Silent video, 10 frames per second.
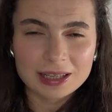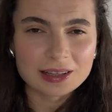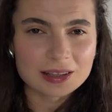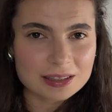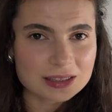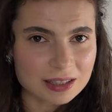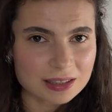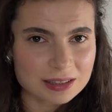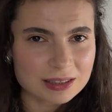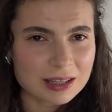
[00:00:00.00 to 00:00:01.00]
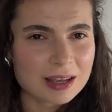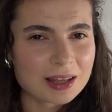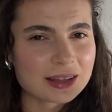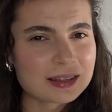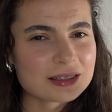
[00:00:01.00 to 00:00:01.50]
In a sense,
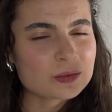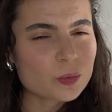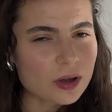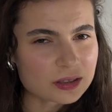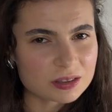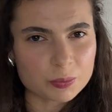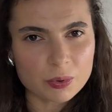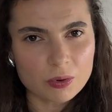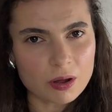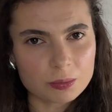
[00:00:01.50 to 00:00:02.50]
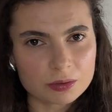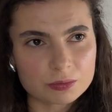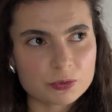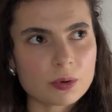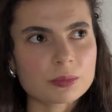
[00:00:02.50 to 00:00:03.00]
this was the
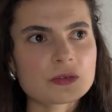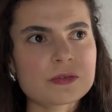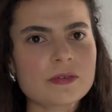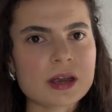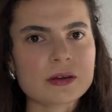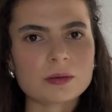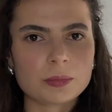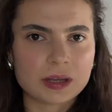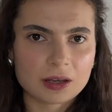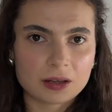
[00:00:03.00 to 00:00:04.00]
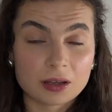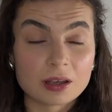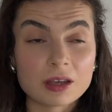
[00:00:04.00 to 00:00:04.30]
problem from the very beginning,